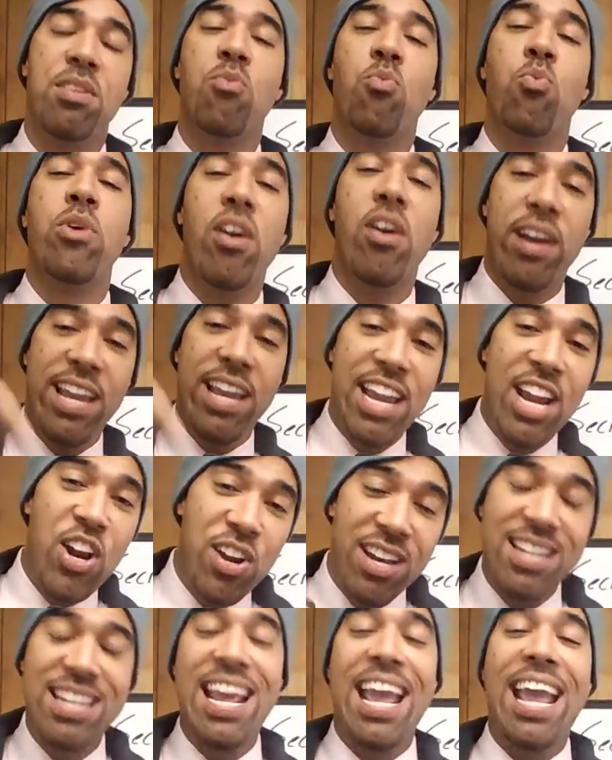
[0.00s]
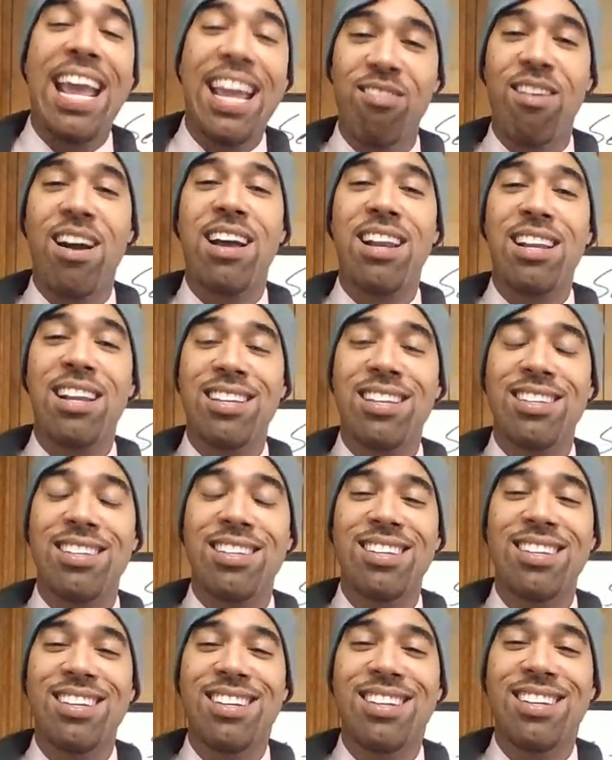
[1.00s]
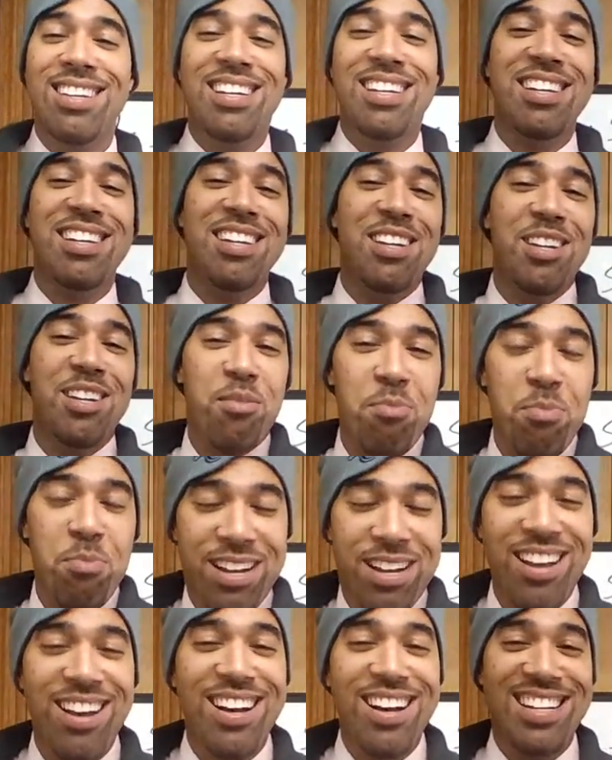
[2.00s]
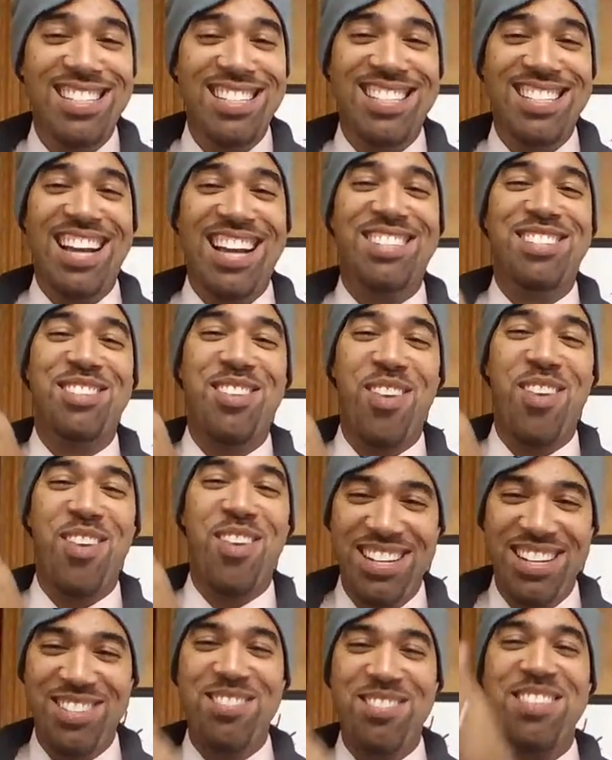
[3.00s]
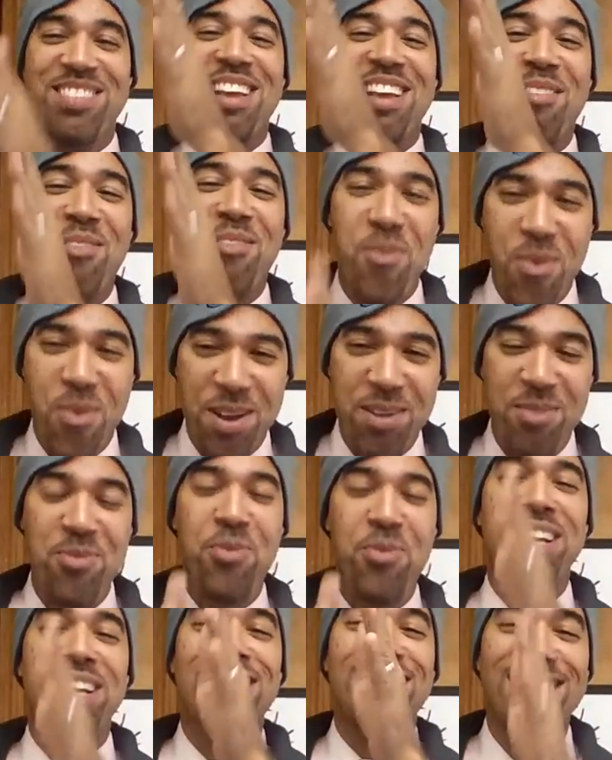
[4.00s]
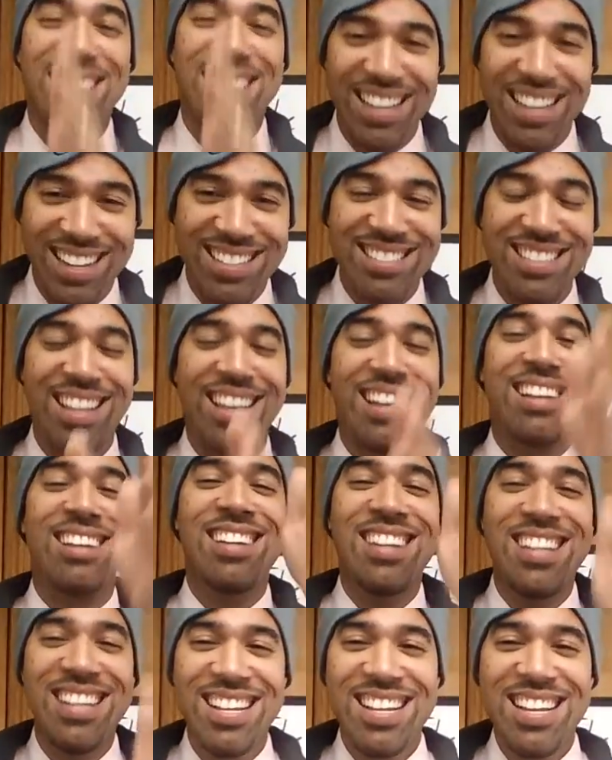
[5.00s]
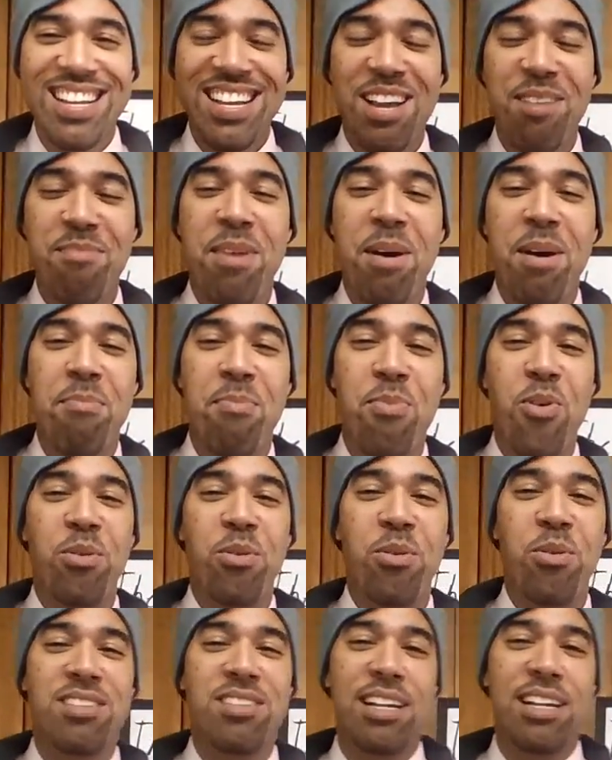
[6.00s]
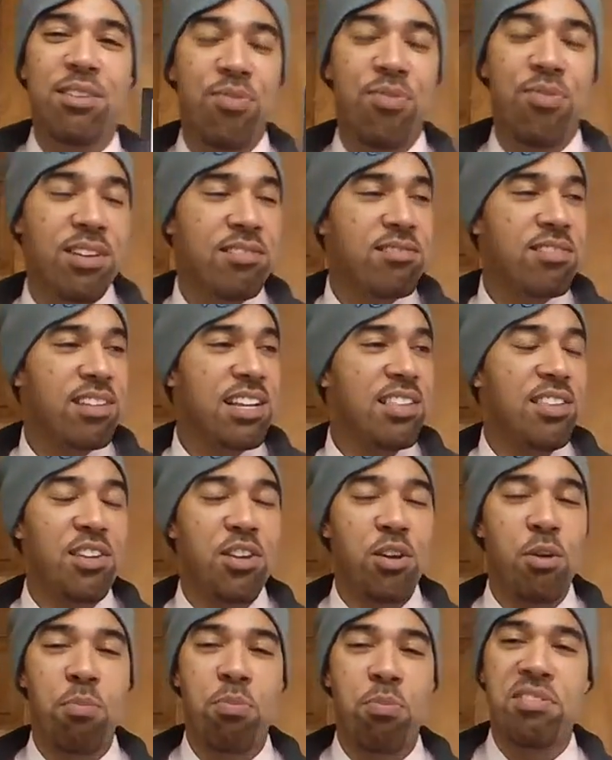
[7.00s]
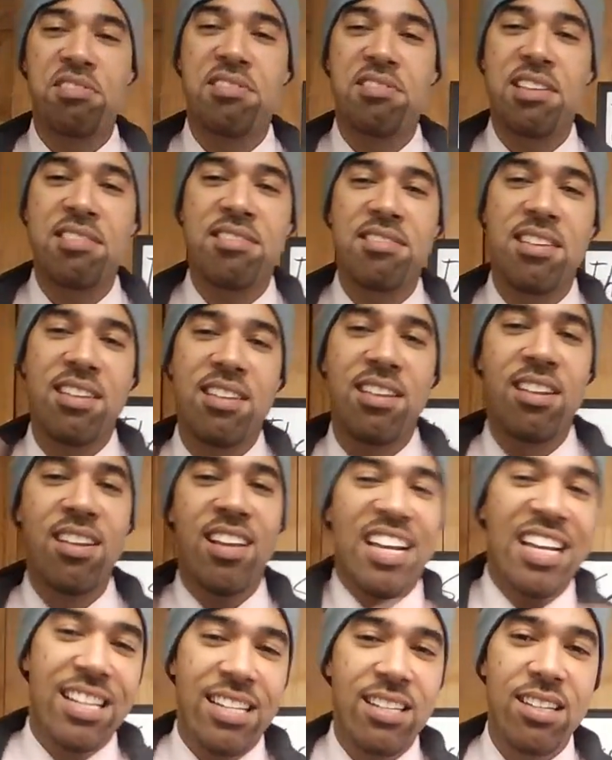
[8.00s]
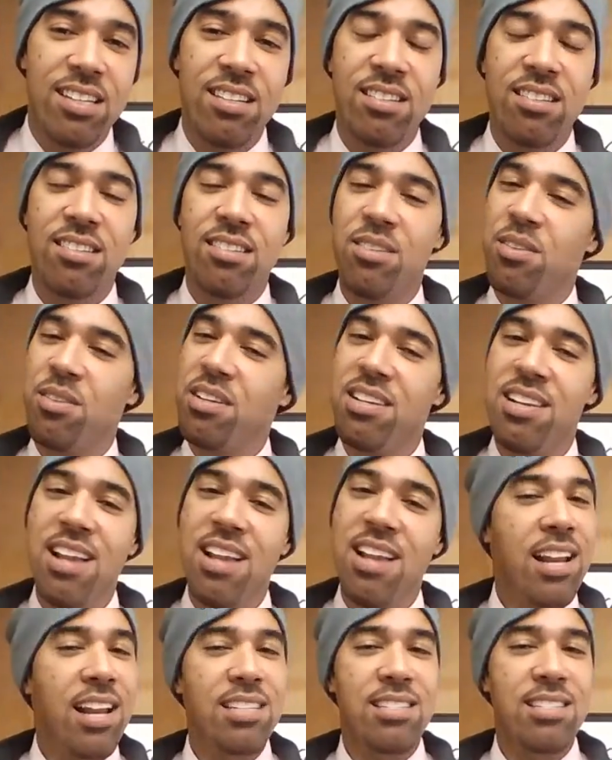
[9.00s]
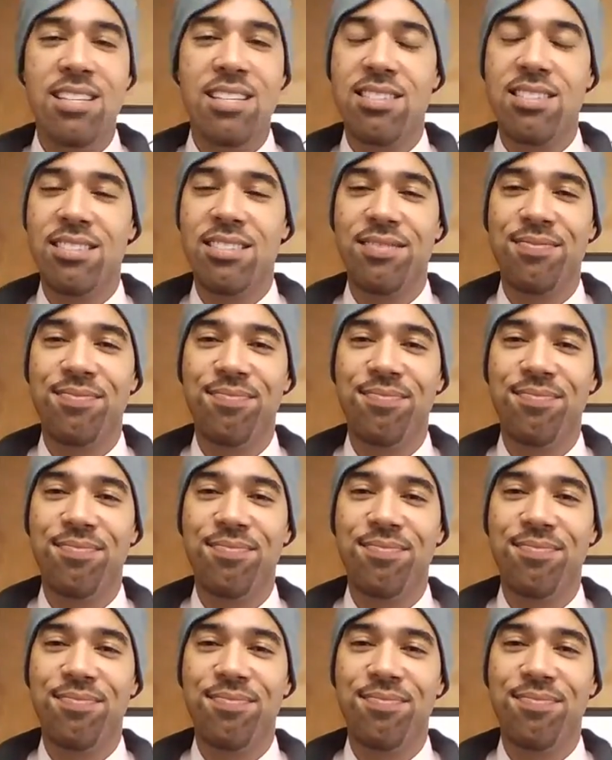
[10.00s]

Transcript: we are here today, Ronnie, because I started doing that one week thing. Is like, and my boy was like, Kris, either you're persistent or you're non-existent.